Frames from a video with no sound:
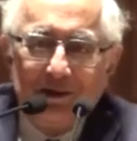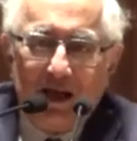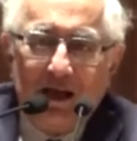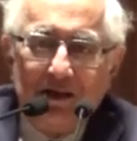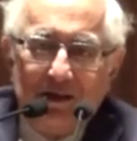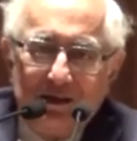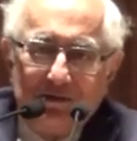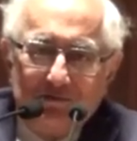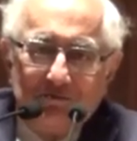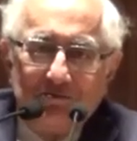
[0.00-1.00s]

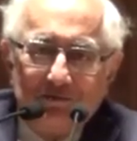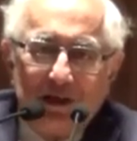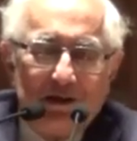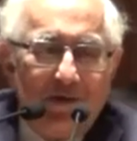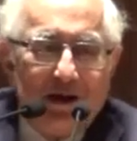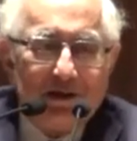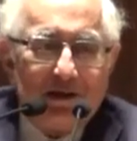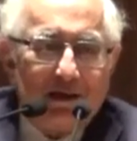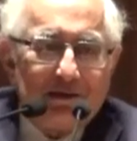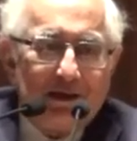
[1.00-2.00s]
And they invited
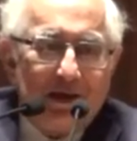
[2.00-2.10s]
other